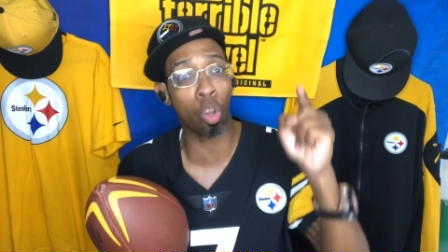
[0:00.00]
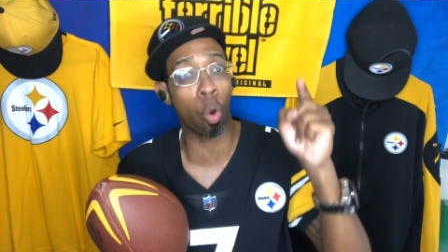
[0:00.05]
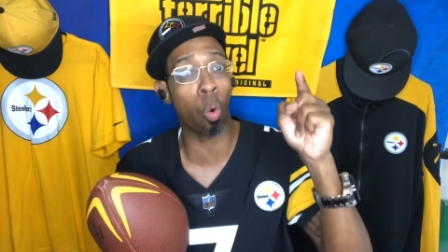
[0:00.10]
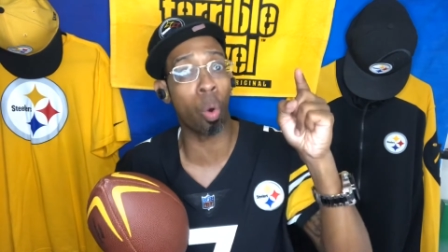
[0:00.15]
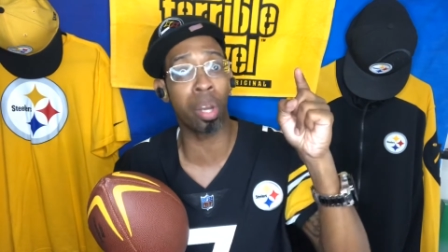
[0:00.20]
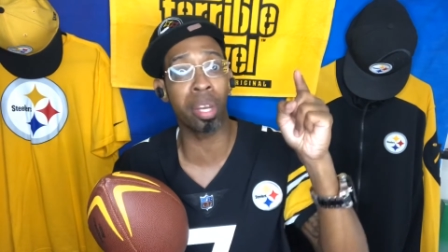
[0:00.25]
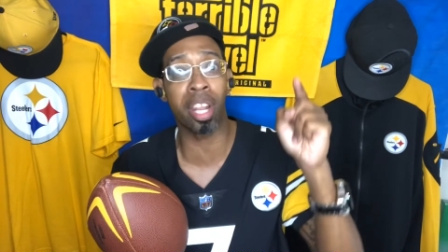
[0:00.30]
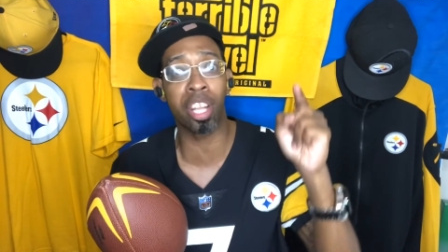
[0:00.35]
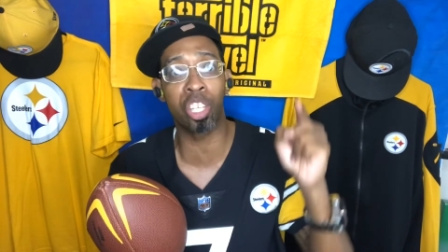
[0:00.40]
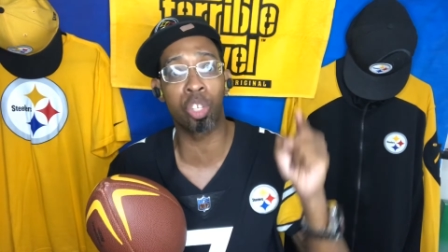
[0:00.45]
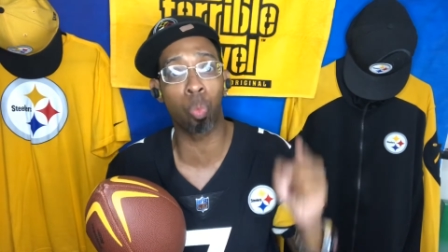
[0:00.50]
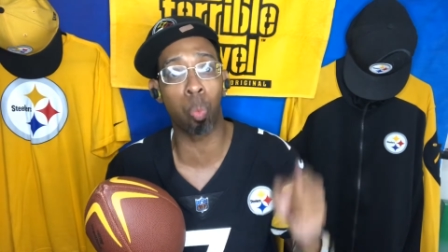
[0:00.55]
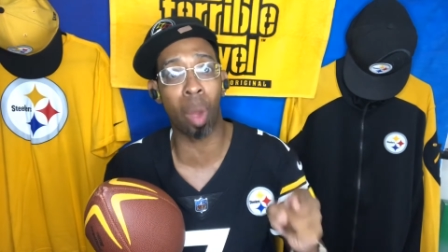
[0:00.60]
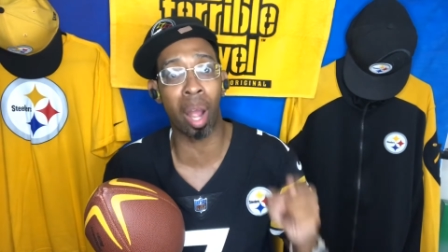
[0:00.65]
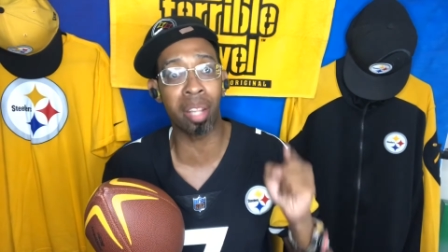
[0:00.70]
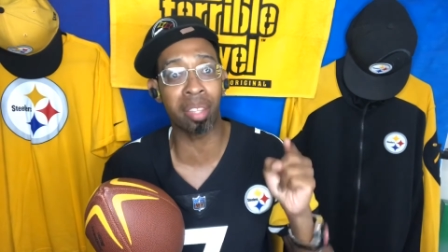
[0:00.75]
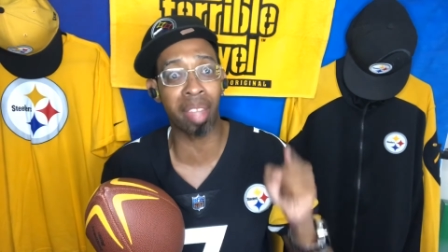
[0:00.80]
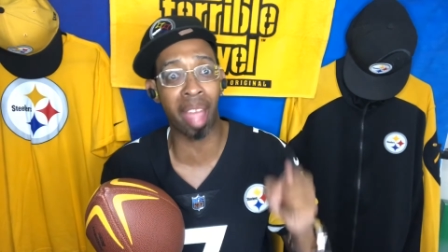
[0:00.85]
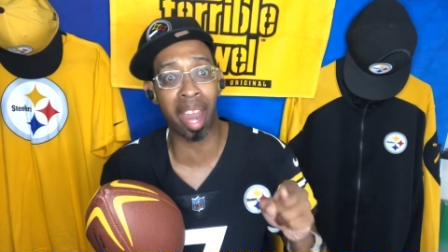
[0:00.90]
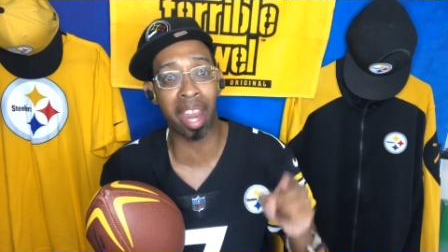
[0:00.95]
on this
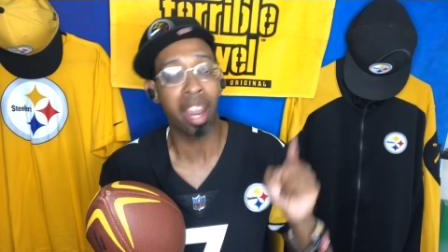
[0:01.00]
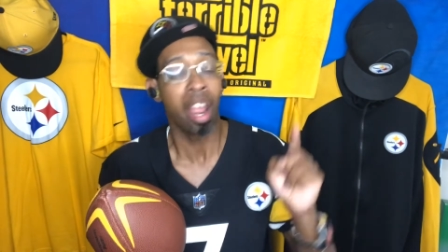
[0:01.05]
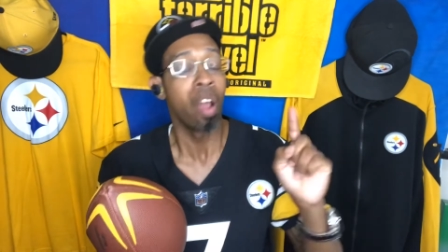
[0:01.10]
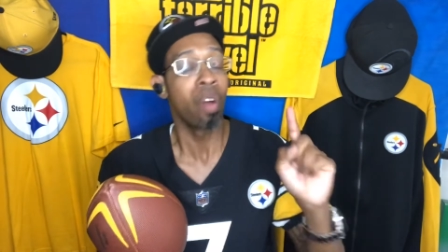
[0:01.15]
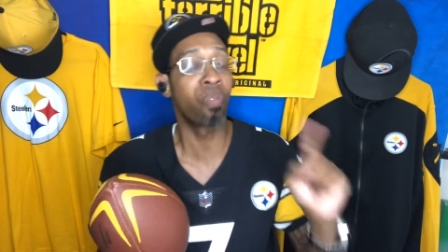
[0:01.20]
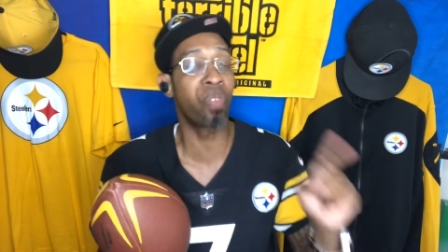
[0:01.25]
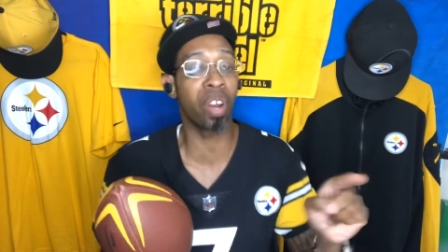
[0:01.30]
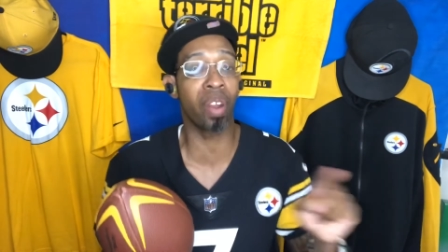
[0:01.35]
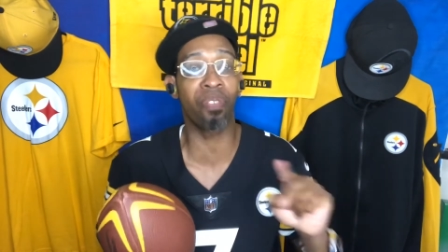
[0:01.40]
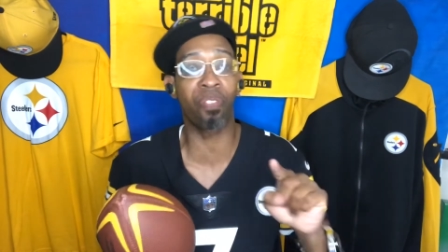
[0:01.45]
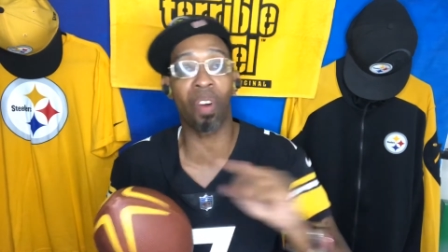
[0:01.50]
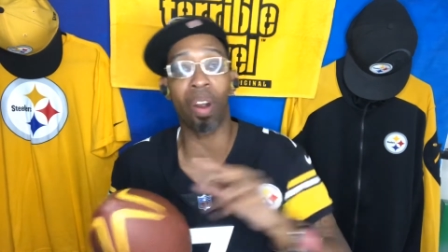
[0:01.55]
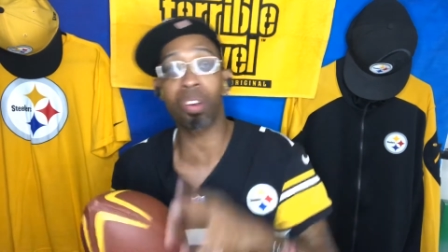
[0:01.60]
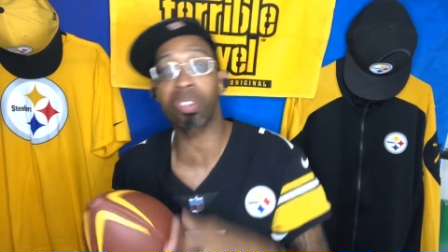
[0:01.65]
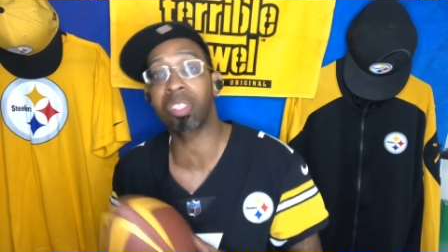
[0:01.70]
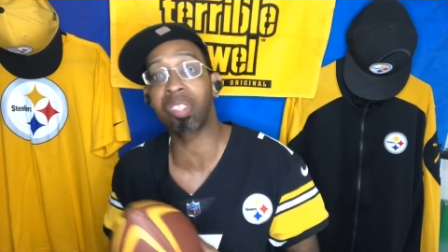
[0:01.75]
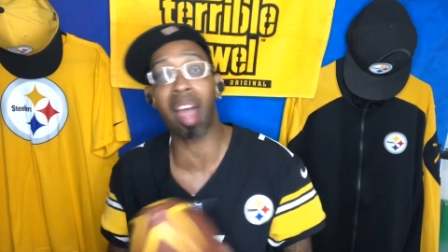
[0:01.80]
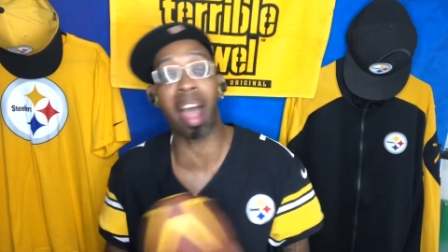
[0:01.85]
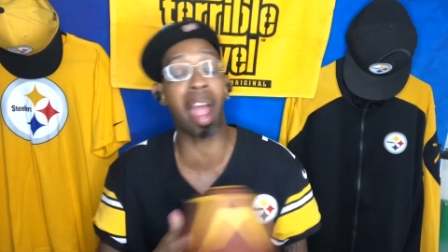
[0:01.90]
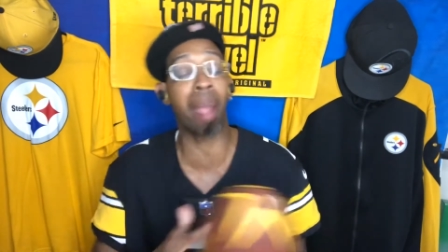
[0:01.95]
one day for the
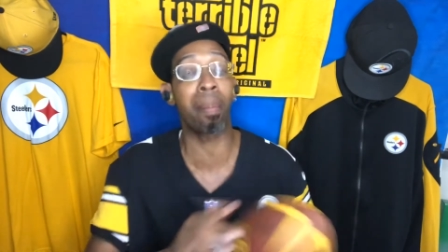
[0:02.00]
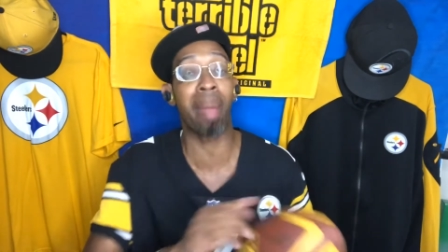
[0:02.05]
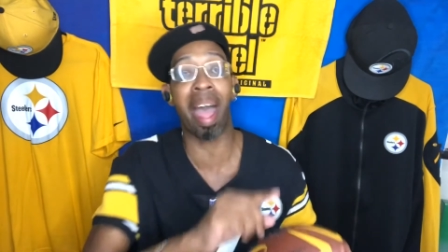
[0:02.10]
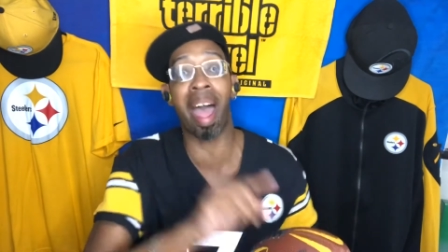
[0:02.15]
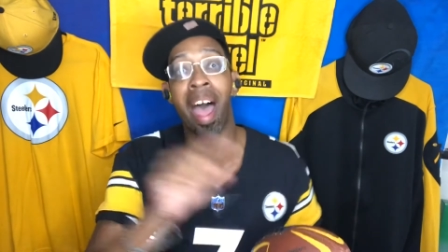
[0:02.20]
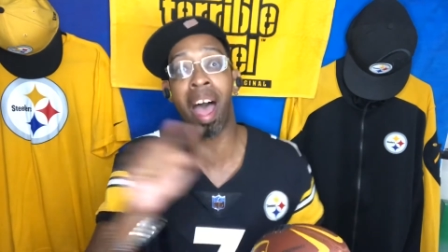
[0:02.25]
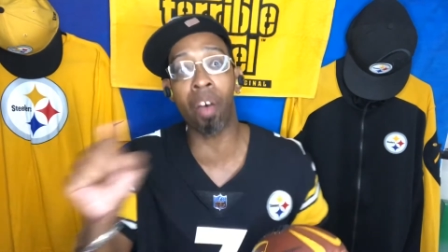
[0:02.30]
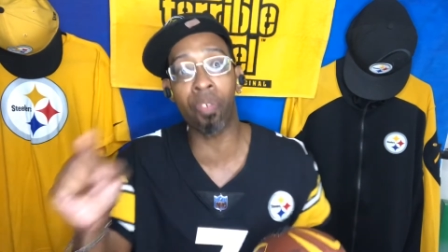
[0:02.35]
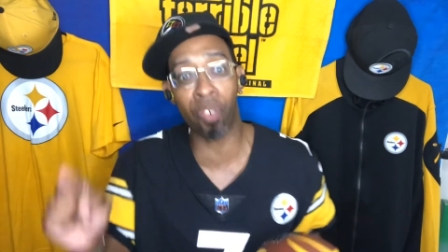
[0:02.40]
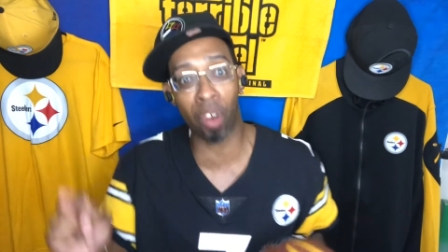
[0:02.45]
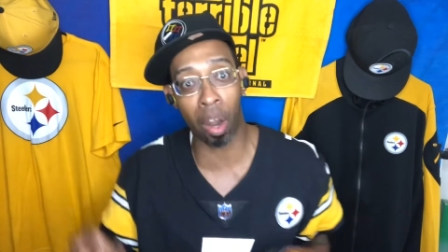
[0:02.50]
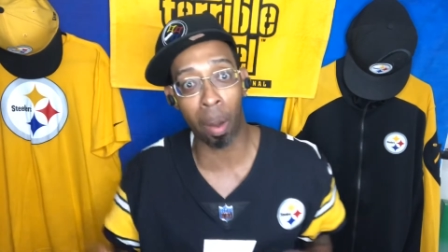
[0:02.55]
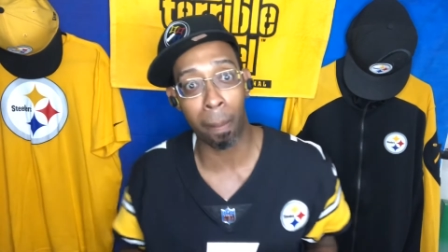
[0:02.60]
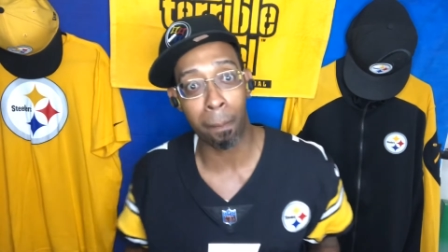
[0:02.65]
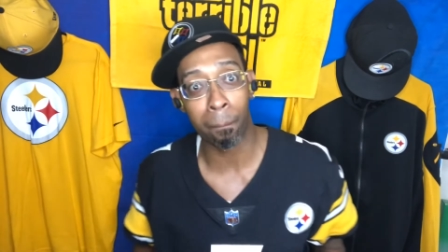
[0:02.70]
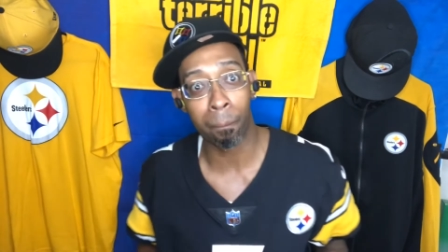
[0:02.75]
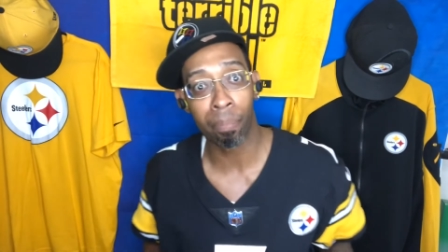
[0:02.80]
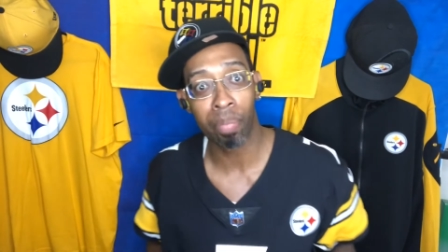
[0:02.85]
first time ever.